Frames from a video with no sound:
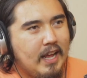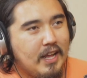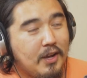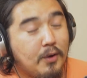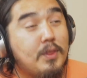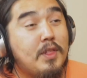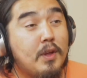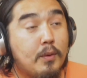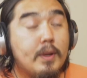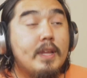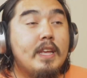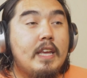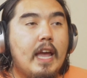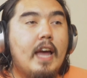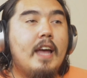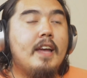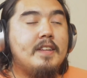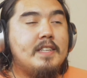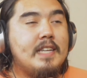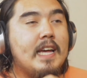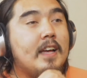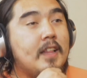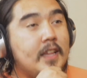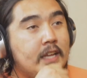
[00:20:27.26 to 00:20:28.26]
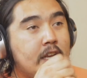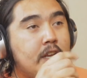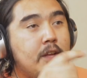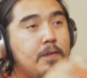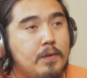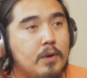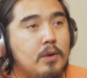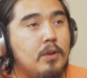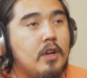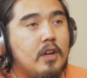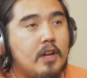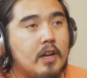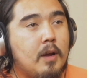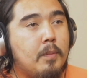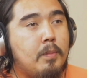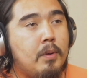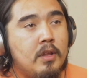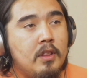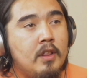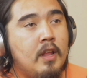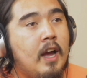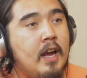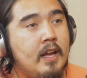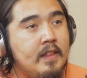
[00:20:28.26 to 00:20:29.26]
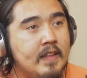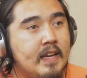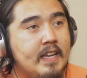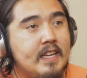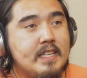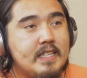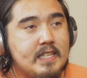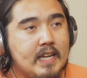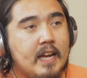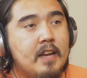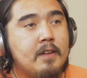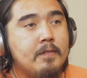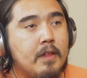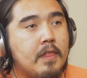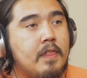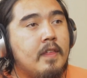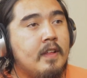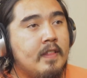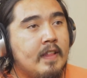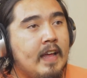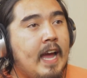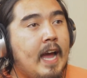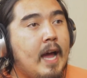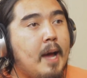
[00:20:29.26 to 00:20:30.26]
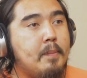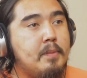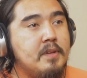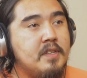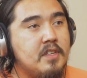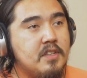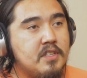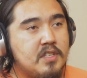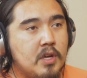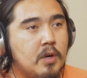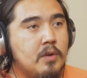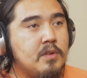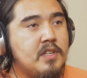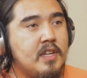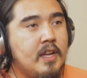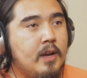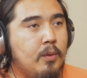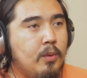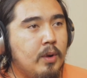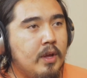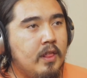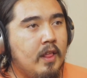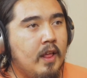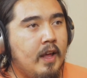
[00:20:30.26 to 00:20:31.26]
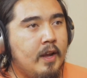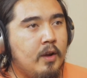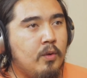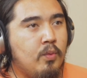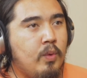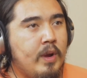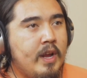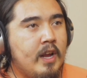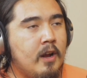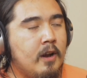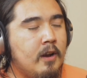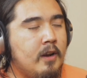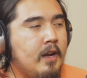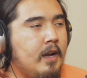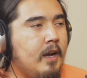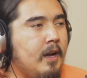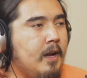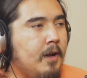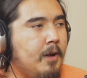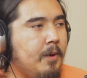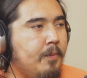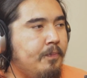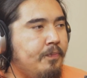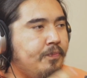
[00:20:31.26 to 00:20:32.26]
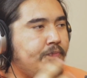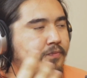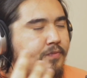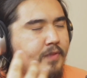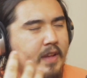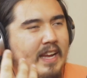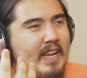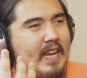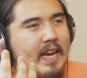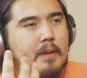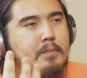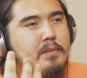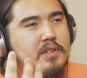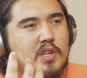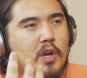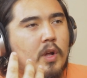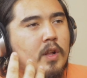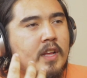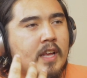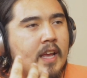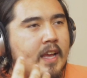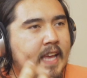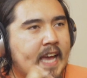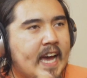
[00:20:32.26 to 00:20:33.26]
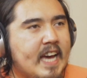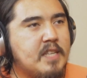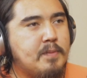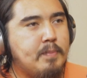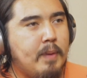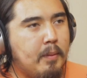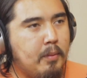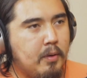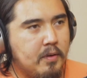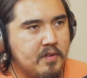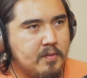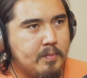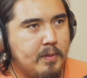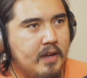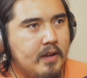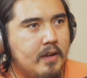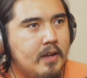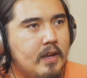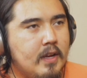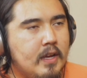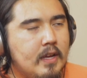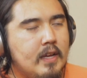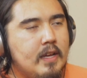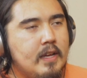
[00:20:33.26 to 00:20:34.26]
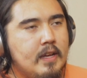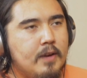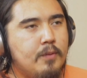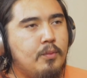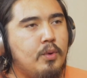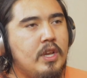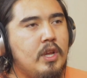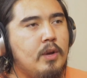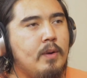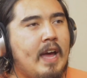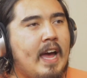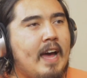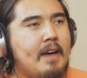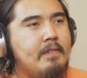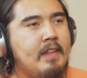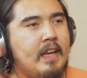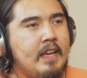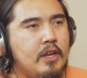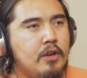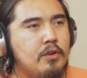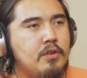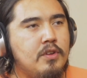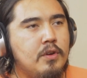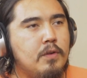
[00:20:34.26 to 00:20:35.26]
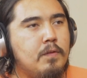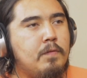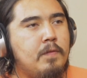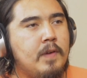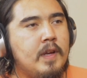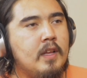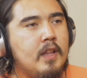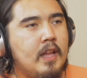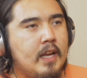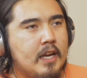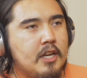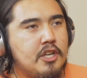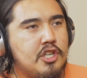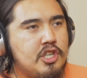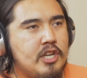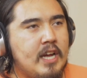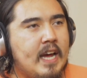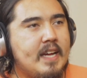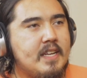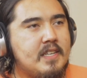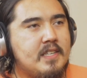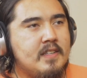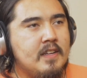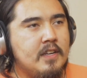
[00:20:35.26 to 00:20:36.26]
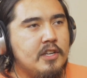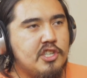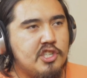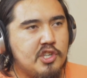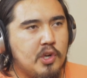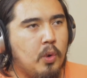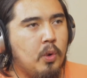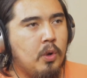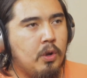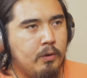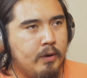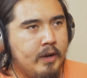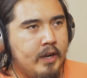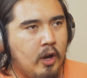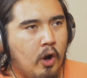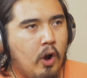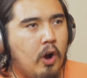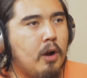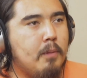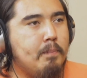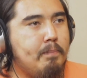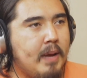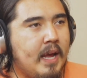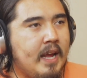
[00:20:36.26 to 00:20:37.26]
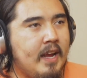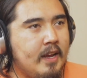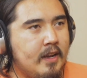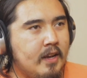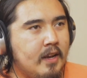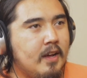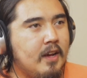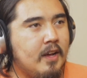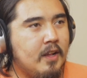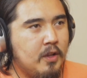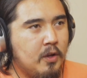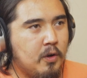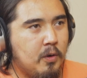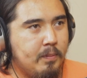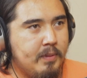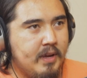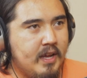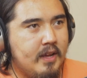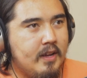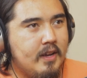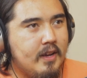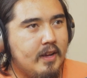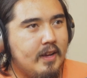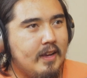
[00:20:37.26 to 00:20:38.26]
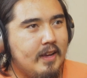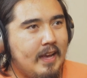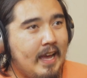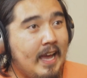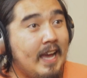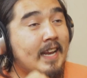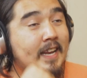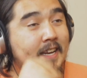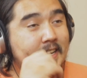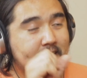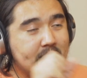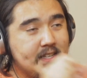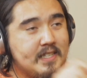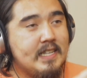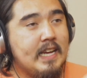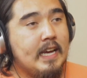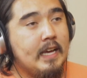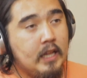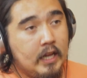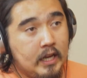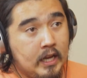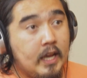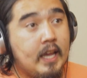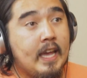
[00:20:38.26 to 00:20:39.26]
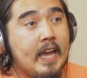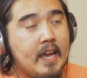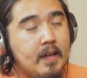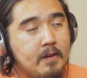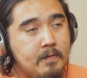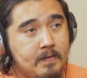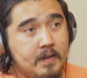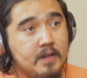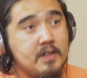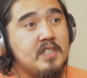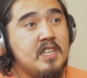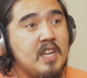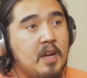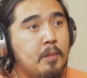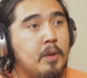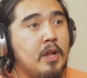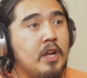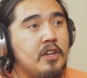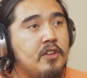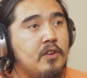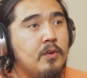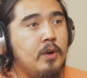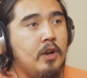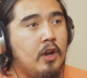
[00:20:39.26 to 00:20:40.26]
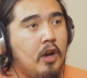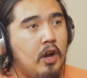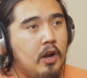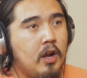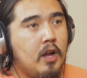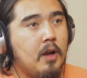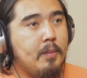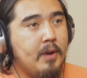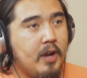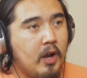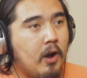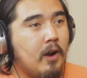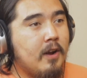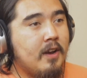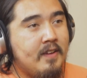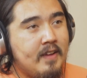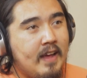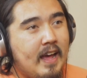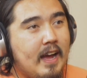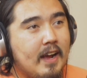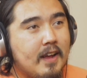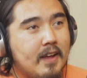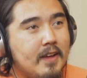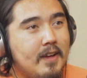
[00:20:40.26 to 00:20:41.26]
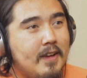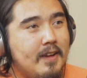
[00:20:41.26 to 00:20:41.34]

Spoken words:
You know, yeah, exactly. And if you look it up online, that is kind of a thing that happens associated with like weird, I'm just calling it gas bubbles, but when you have that, you do feel like a chest and shoulder and arm pain a little bit. And it does say like it can feel similar to an oncoming heart attack.